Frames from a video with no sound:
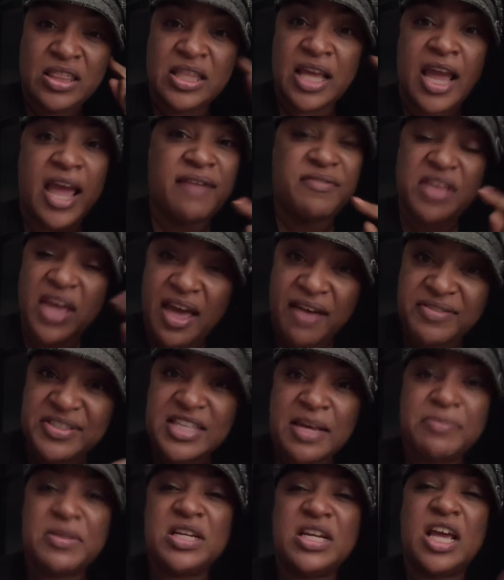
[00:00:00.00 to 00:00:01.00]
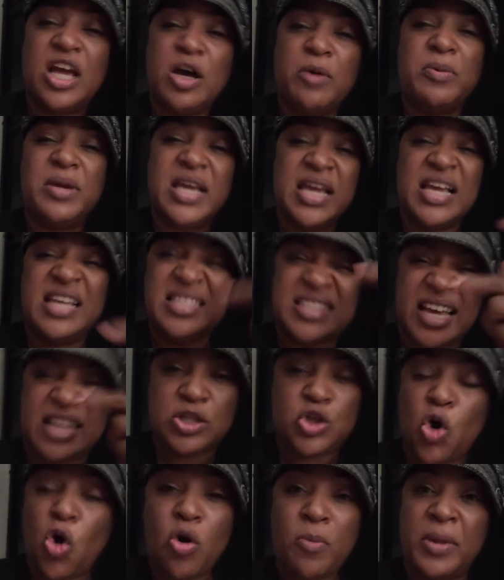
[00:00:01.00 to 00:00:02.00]
They have to have something to help ease
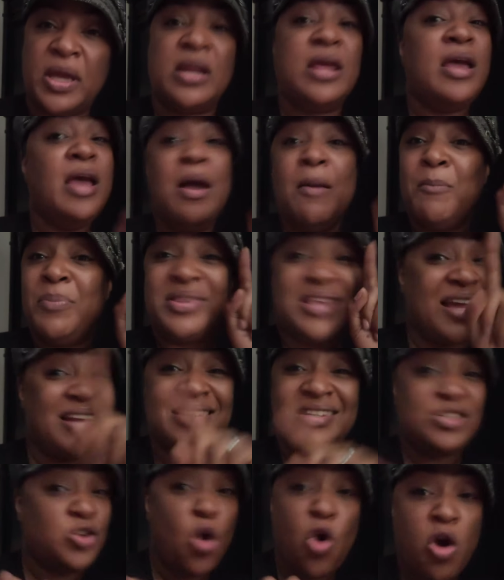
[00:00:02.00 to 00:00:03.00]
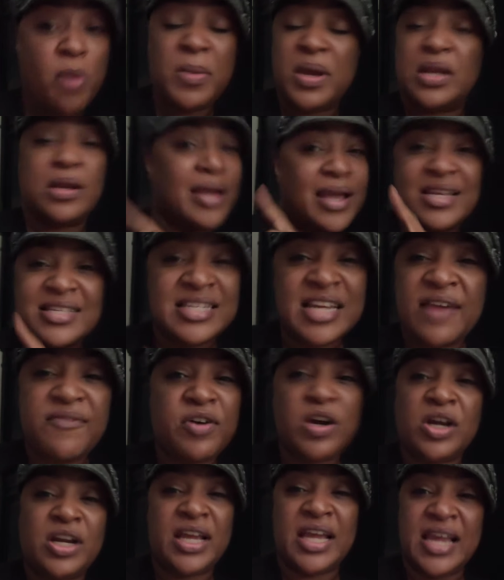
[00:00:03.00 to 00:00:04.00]
that torment. But that torment is
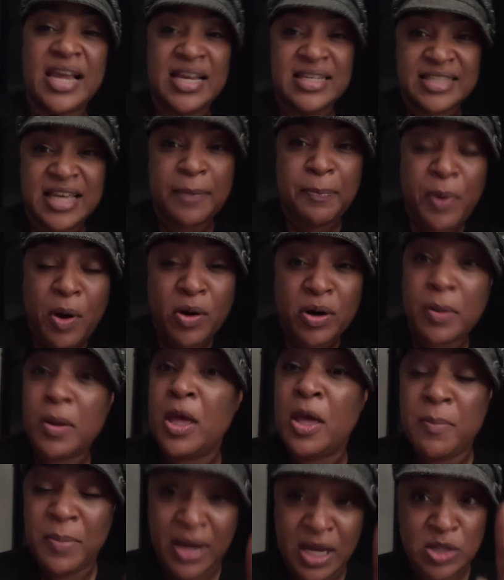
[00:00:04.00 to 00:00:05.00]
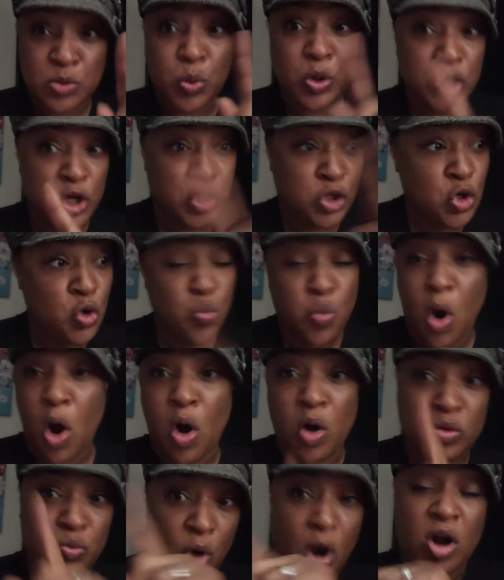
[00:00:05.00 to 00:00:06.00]
never going to ease up on them because when you do
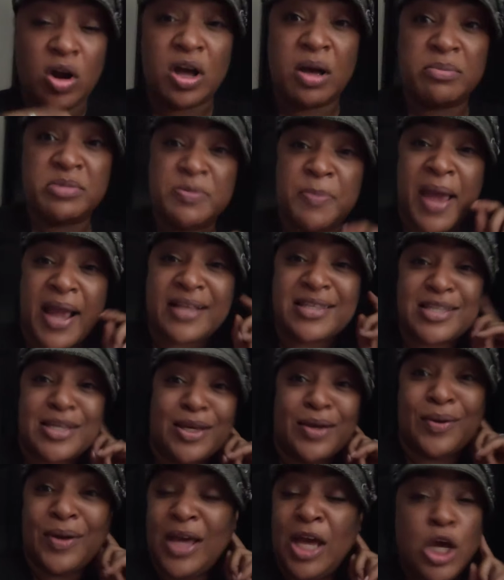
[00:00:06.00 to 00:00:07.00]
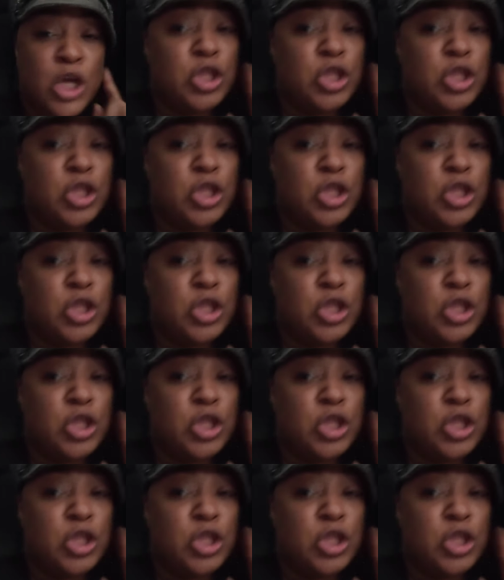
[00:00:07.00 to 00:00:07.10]
wrong, wrong comes back to you.